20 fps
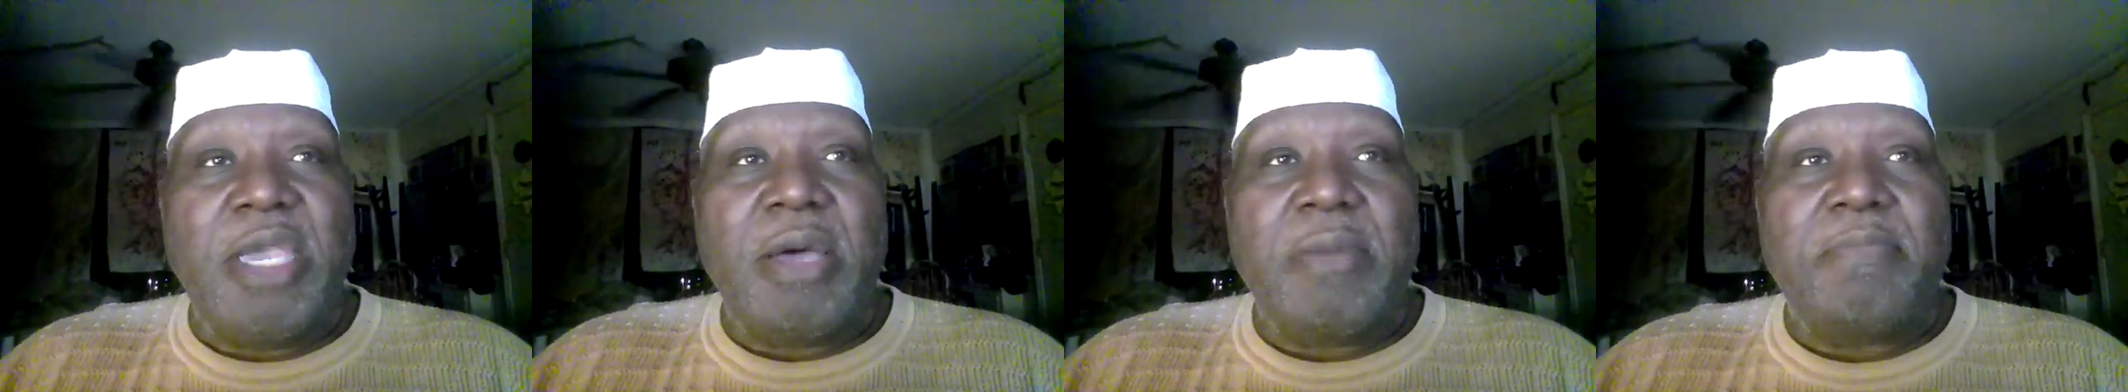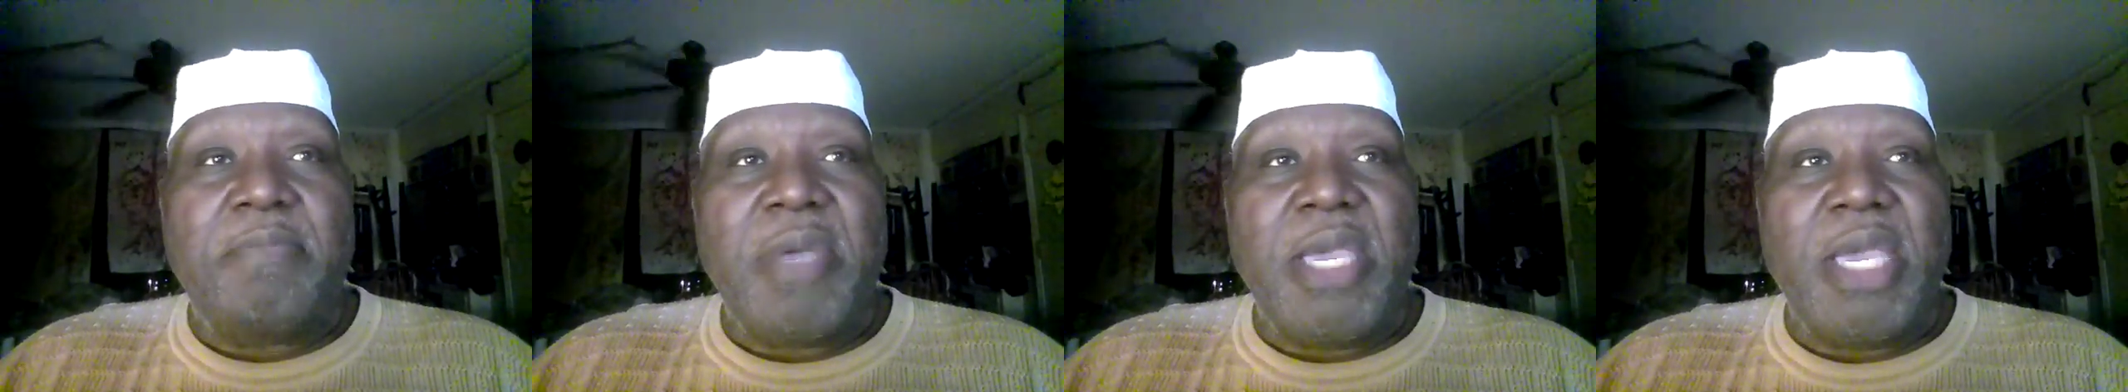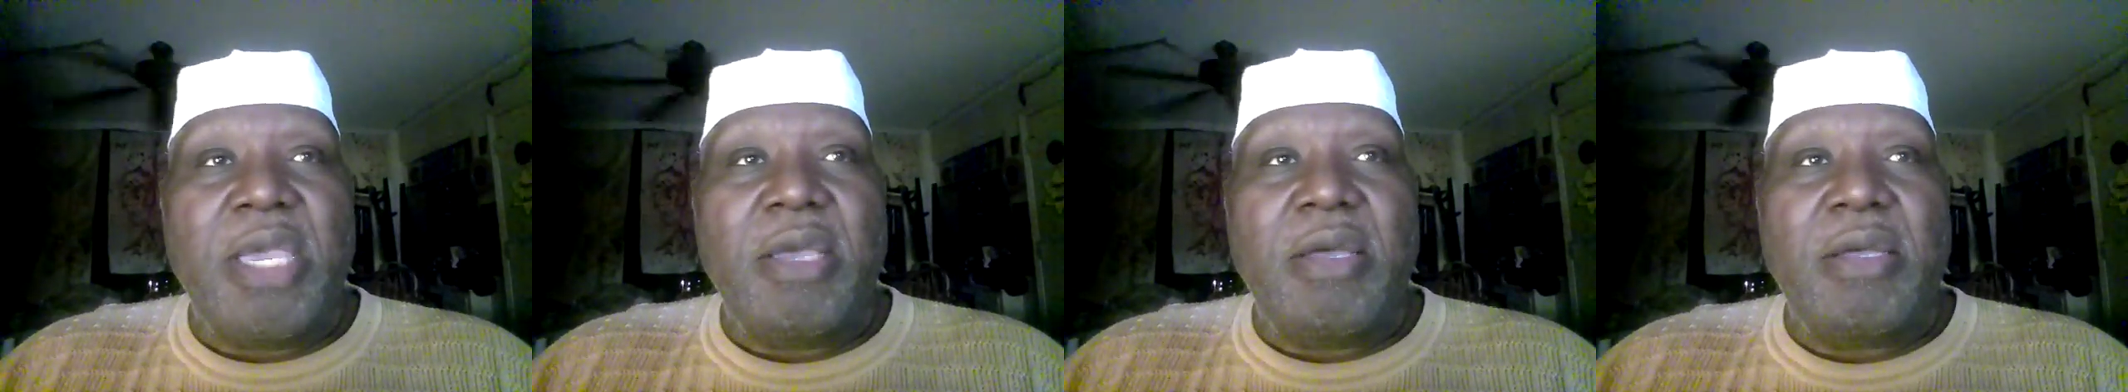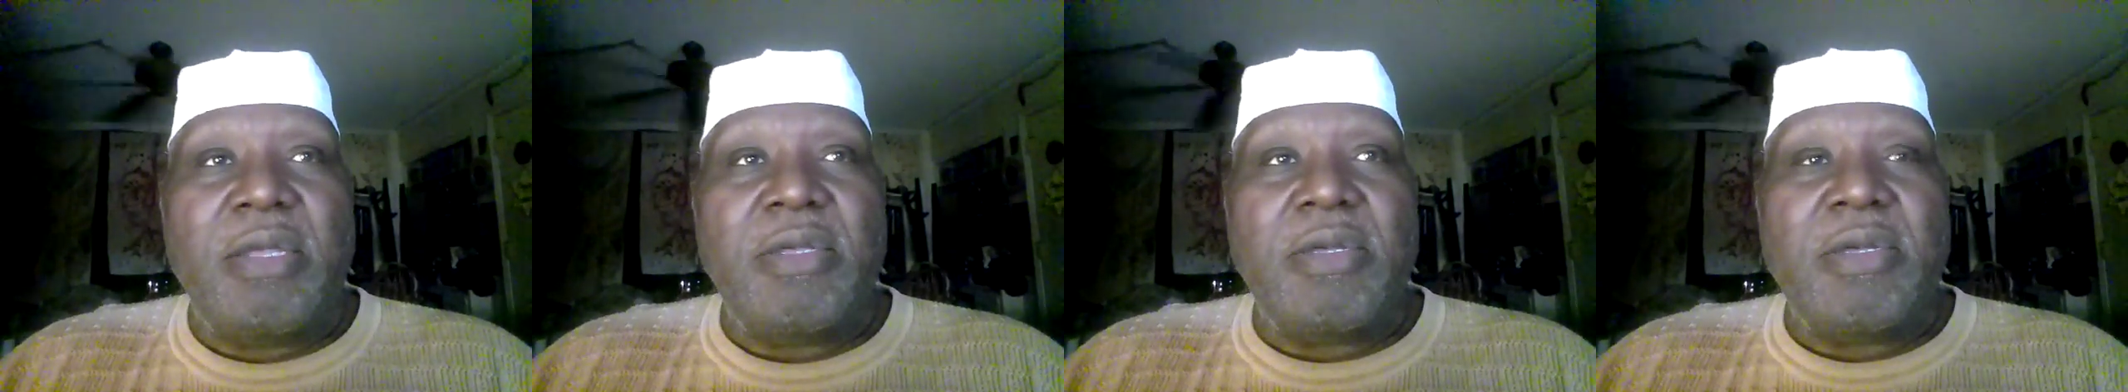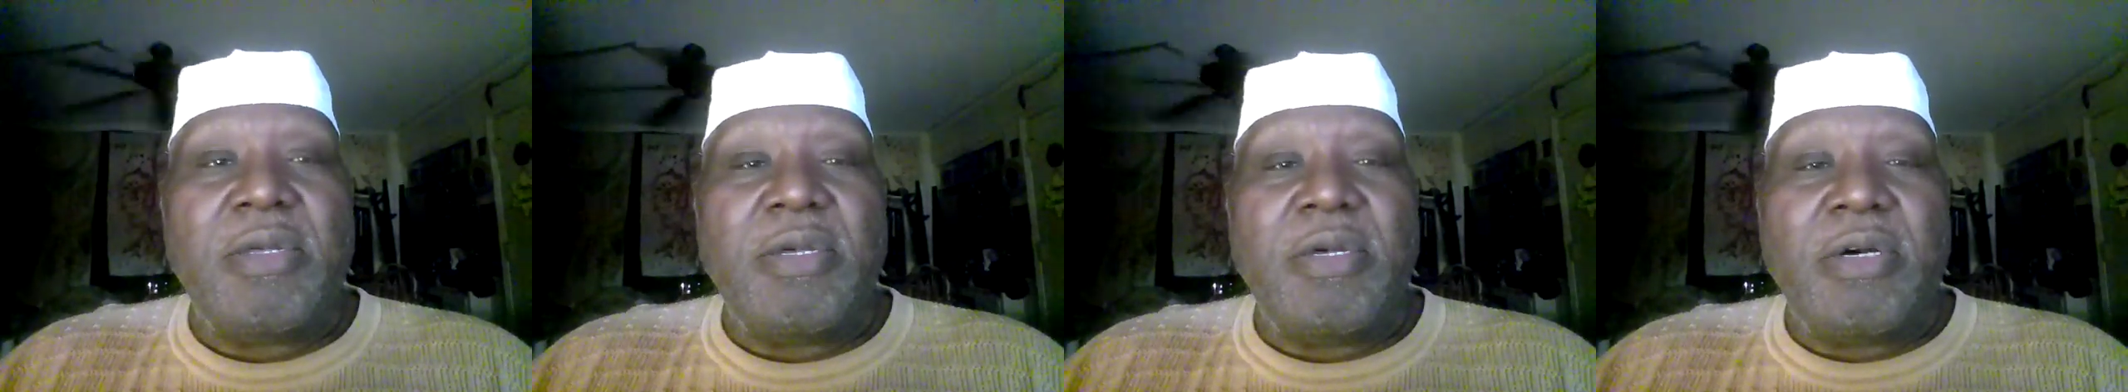You know, he
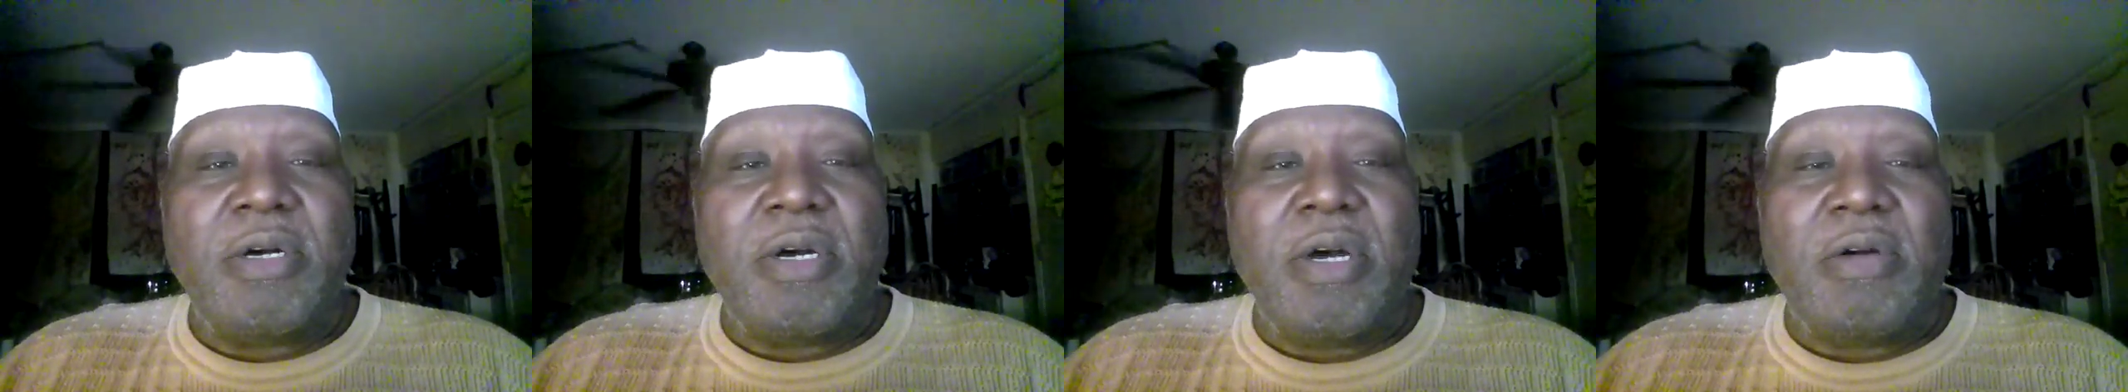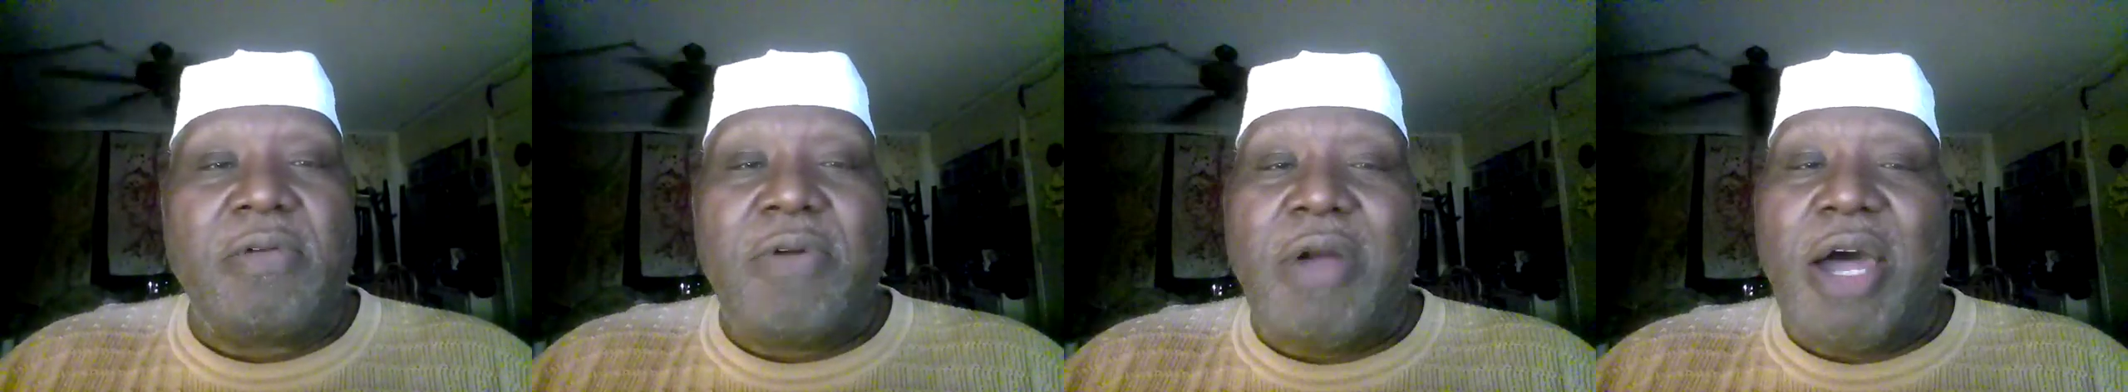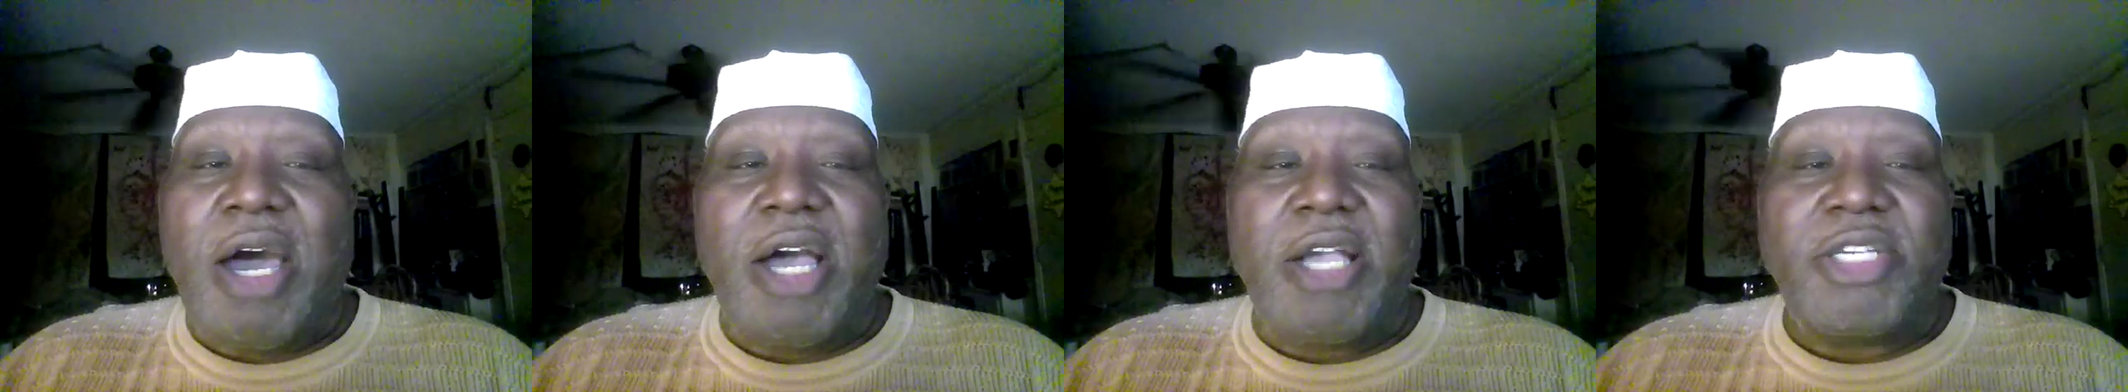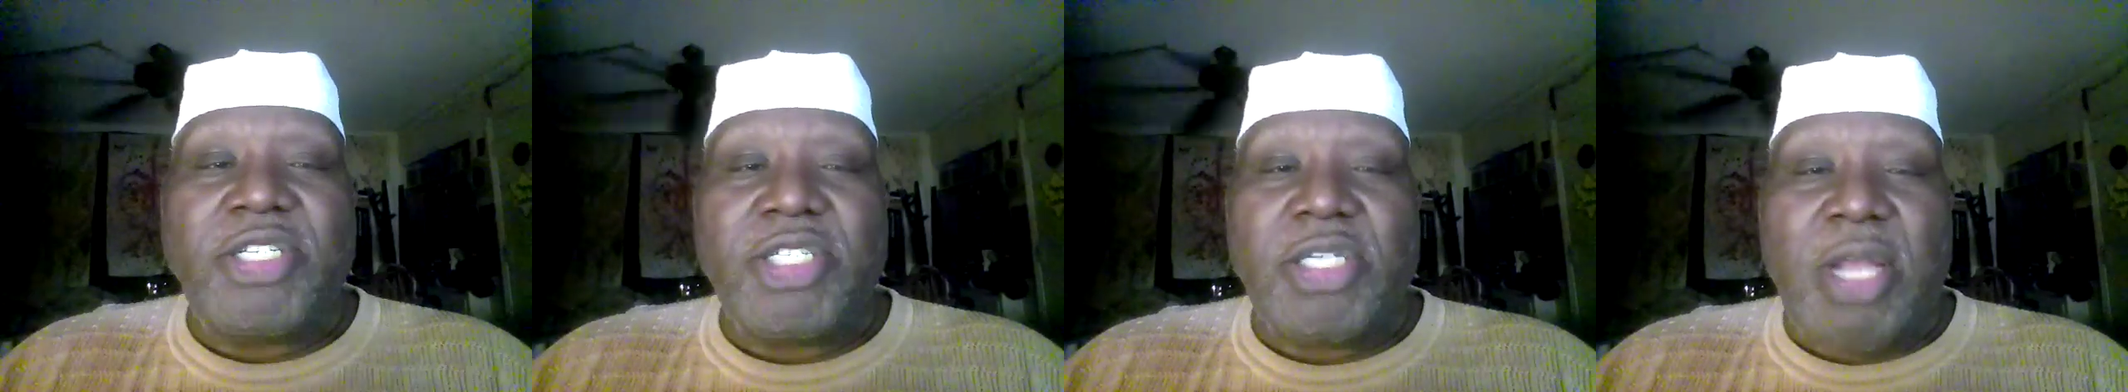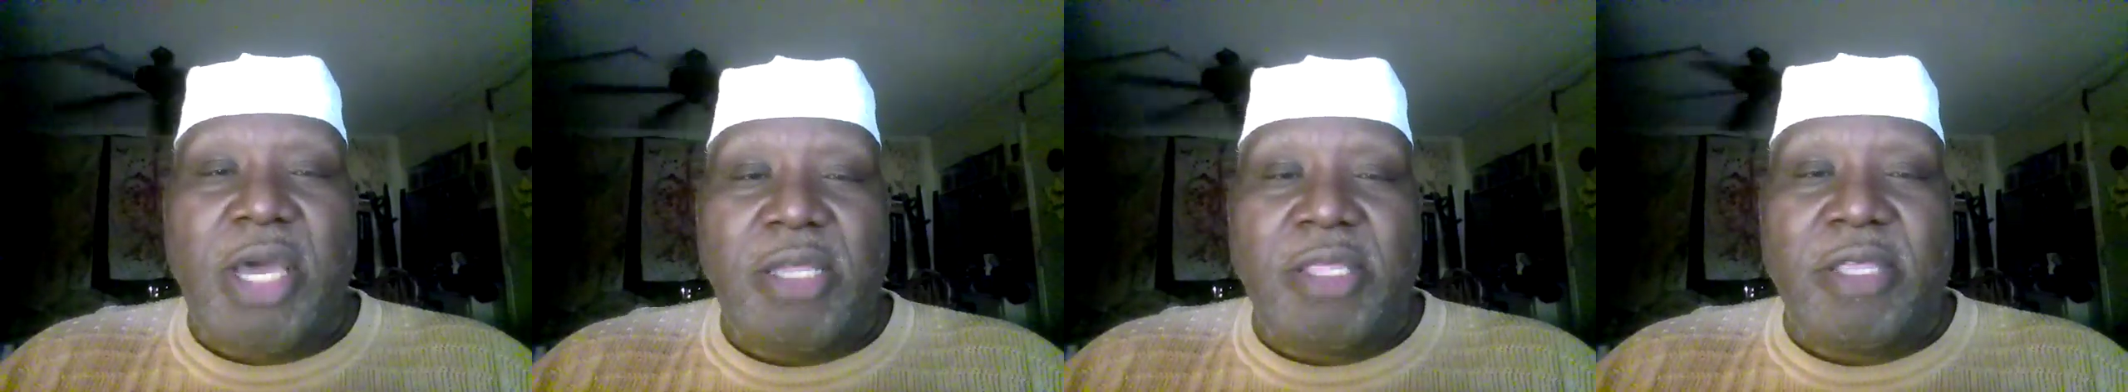has a
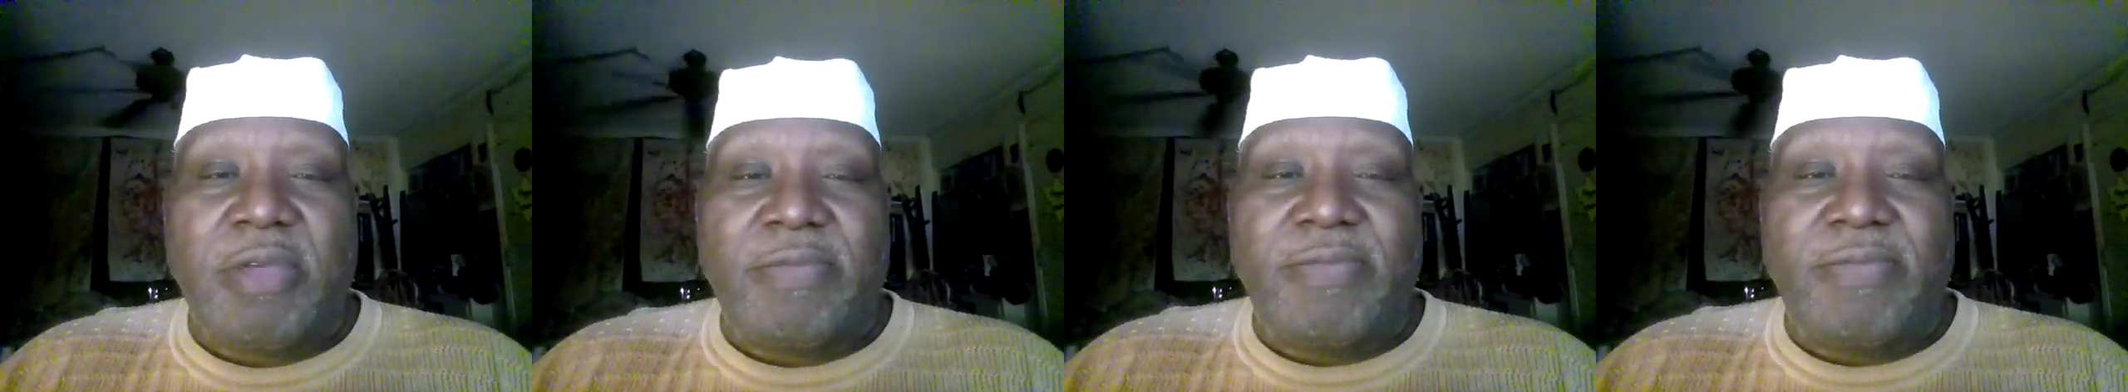store